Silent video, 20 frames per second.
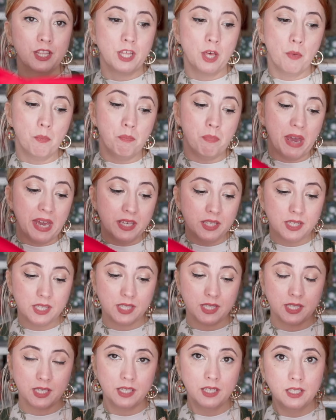the
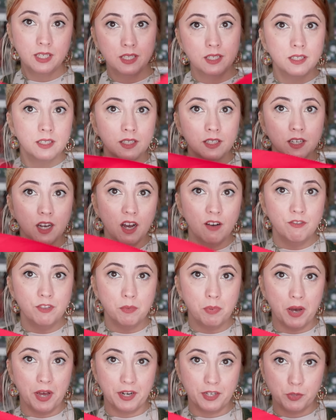base of
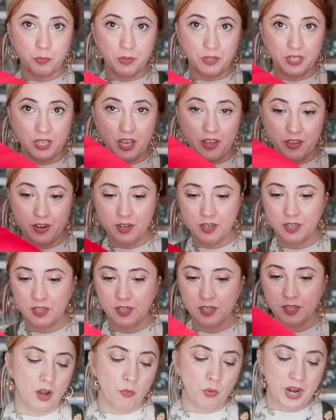the bodice put together.
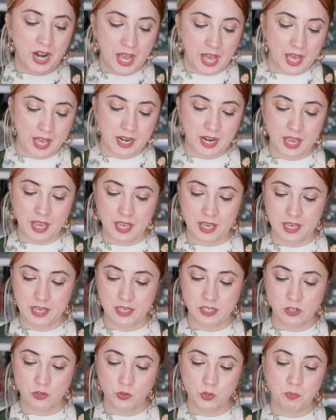I went ahead
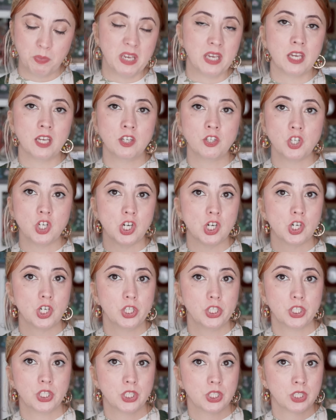and used pinking
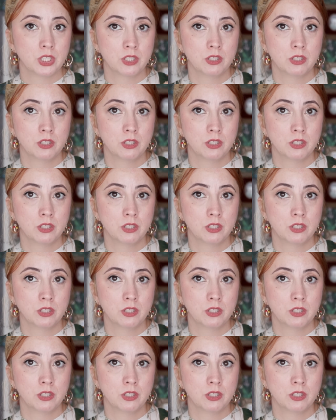shears